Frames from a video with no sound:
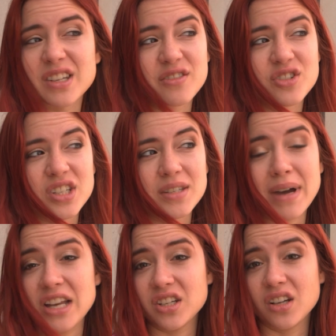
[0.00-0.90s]
she's
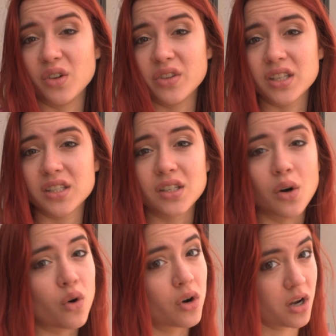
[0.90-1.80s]
imagining all this
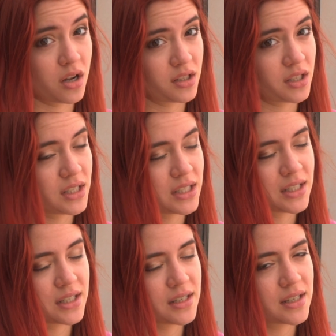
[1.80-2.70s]
or not,
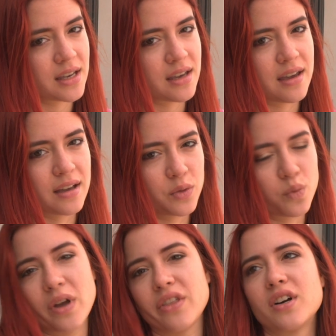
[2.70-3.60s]
and
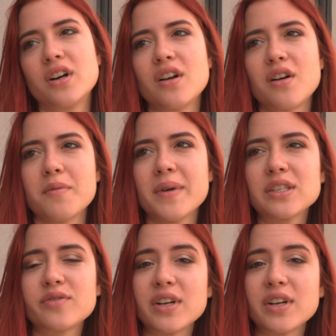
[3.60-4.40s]
whether her best